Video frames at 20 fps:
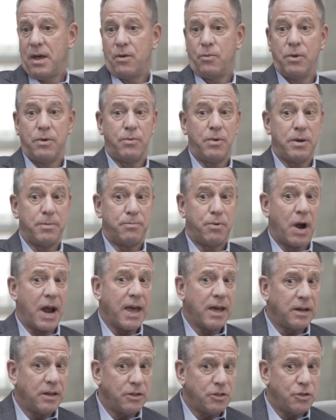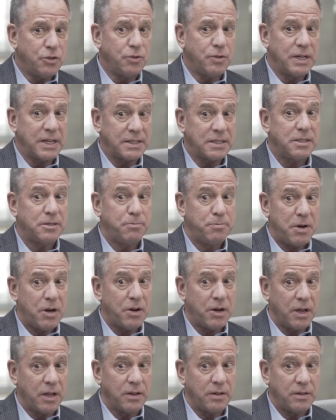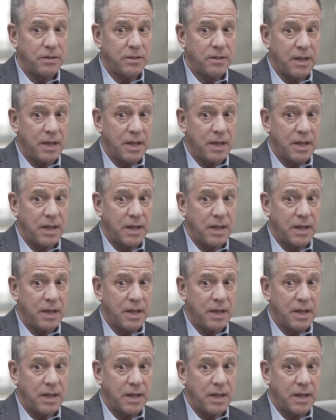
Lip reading: We rebranded to Experian.